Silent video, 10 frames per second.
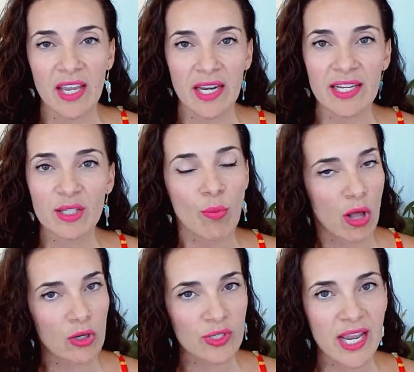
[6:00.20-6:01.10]
in a
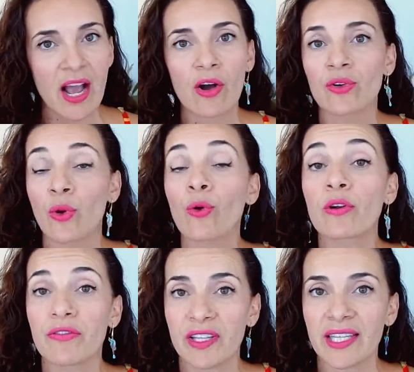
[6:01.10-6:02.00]
smaller town or
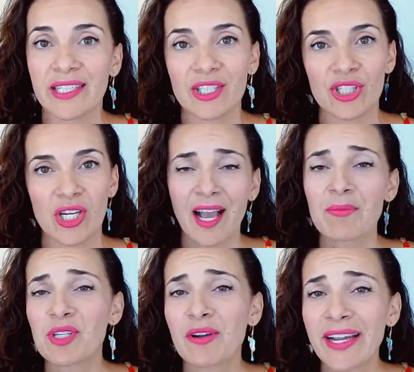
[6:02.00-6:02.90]
village. I'm
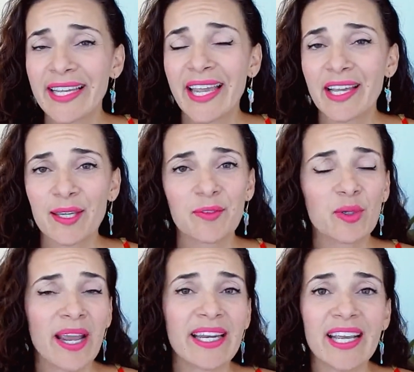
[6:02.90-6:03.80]
sorry I can't give you
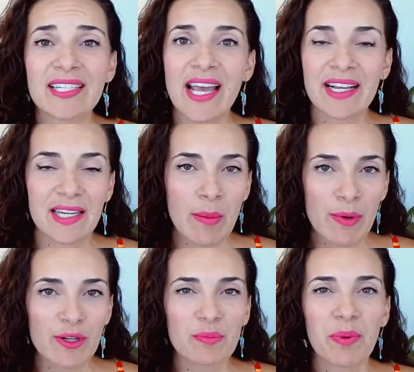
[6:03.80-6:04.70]
any exact
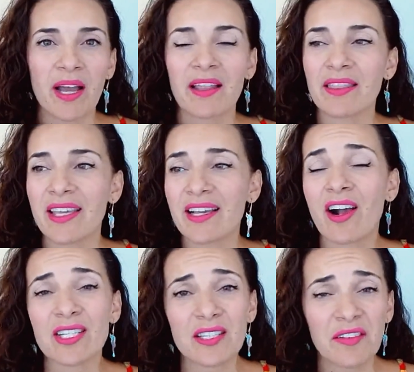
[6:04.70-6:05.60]
numbers, but the
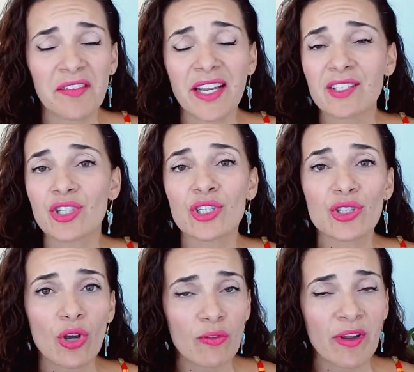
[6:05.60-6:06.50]
cost of living is just
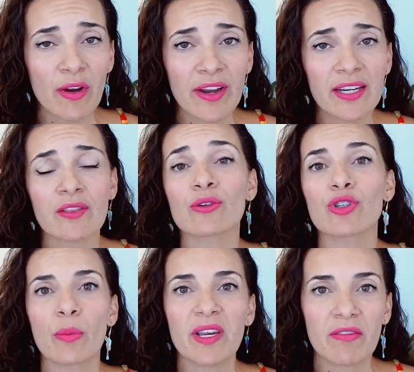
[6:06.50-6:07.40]
so varied and there's
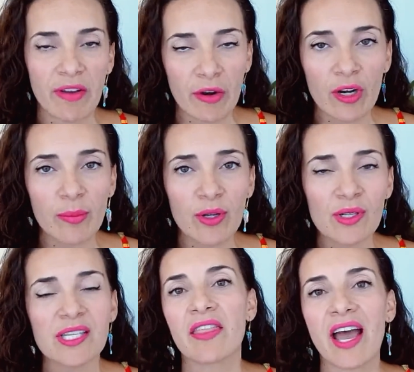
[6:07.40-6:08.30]
so many
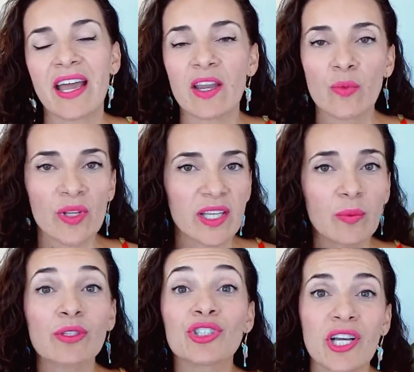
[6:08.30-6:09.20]
variables that it really
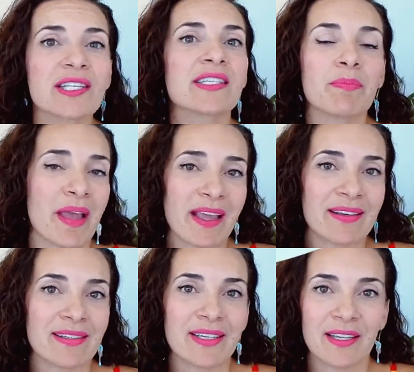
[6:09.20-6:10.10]
will just depend.